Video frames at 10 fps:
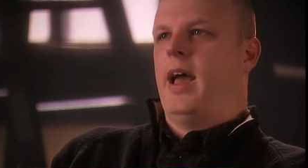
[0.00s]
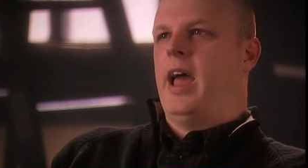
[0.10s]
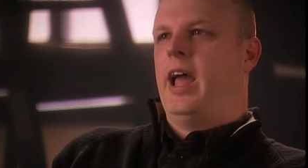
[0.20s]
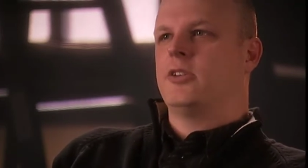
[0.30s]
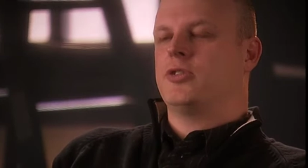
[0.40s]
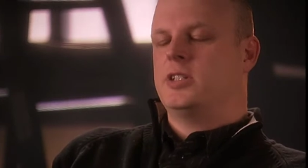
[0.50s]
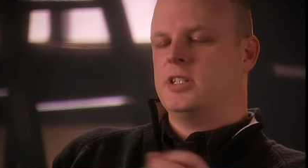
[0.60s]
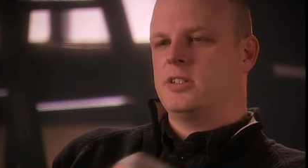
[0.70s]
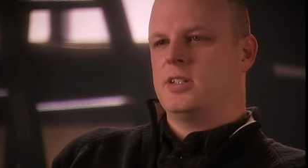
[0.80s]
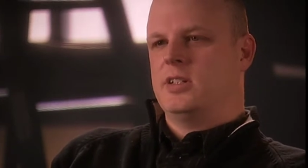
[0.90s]
And
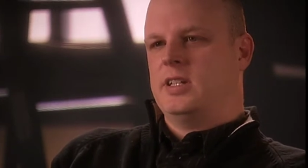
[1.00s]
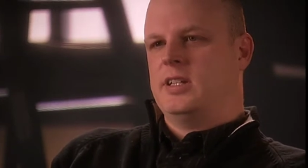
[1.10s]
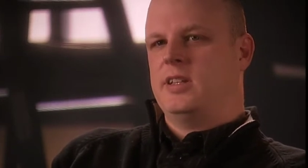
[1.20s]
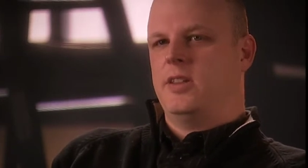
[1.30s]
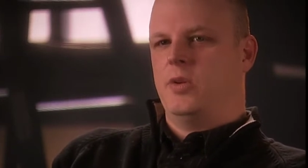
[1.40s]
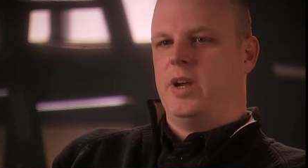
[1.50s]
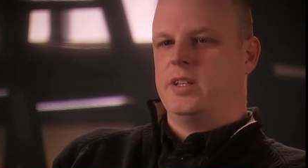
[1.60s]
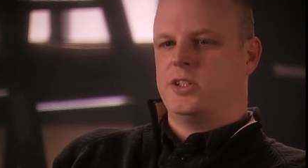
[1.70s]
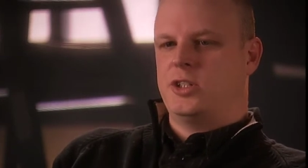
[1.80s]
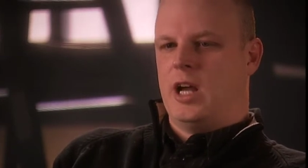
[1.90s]
traditionally, the way
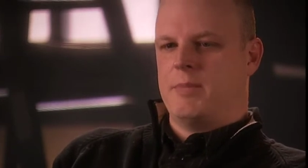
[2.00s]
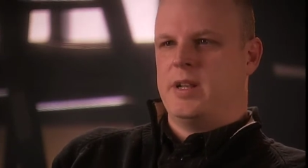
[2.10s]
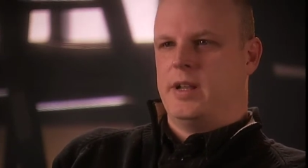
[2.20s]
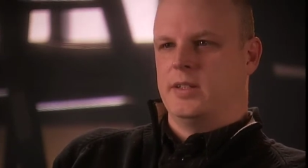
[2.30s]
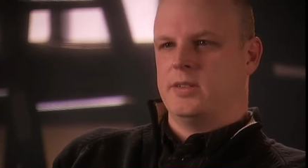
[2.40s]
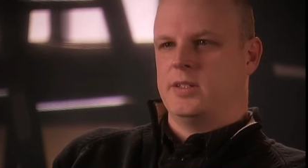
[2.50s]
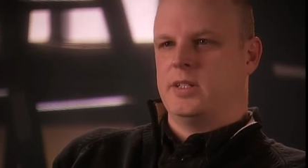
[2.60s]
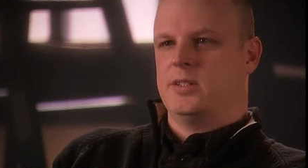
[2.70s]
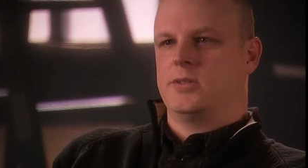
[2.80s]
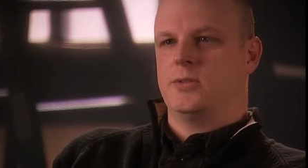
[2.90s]
the shaman does it
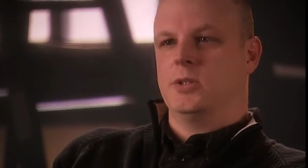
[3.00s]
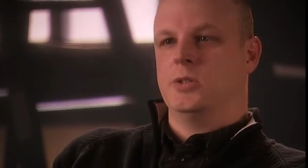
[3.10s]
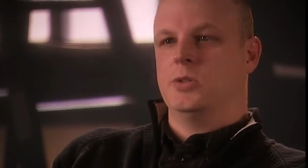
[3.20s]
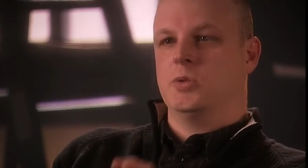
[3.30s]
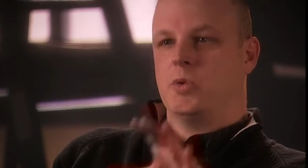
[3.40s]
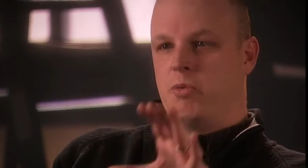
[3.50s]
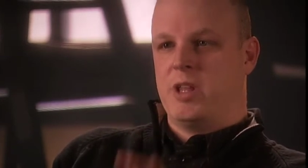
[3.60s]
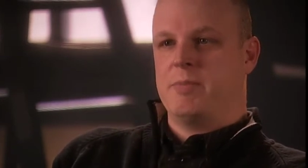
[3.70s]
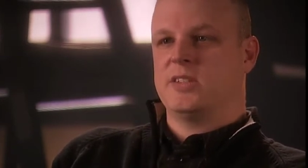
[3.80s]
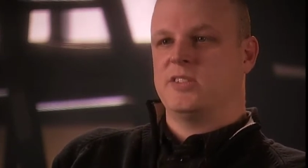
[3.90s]
is through
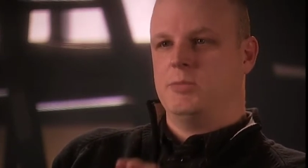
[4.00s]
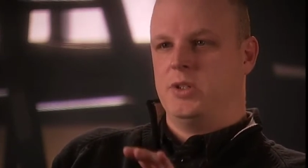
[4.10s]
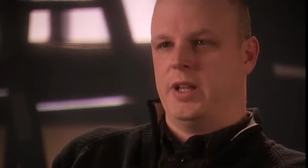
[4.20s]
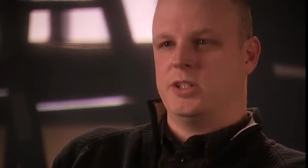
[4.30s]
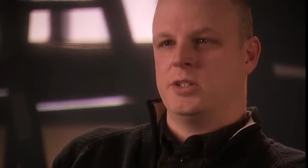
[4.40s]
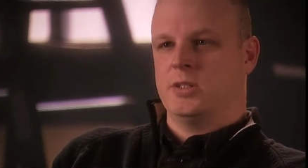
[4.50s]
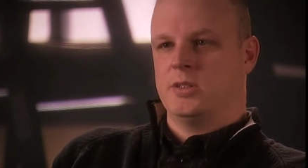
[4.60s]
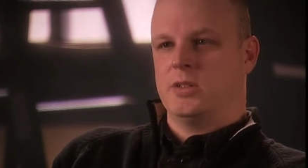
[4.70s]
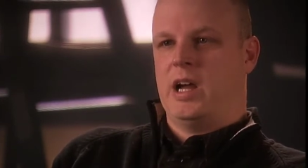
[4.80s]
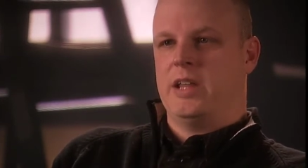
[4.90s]
rhythmic stimulation,
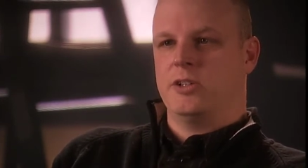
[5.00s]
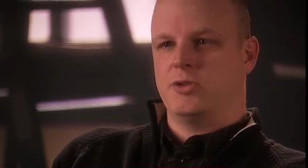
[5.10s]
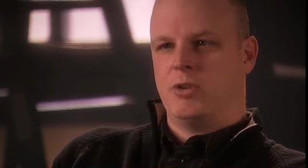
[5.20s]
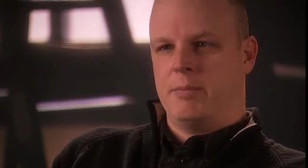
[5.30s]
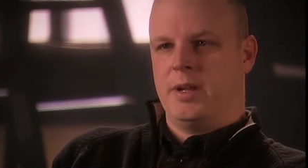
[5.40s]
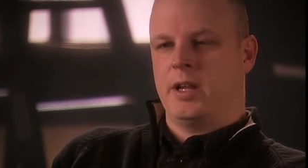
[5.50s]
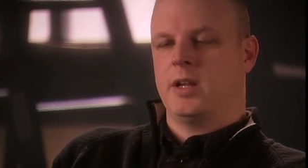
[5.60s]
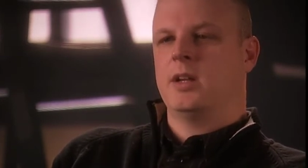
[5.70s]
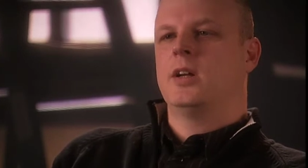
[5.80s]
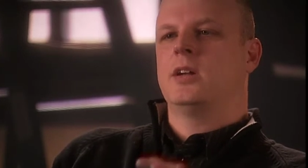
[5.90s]
either drumming,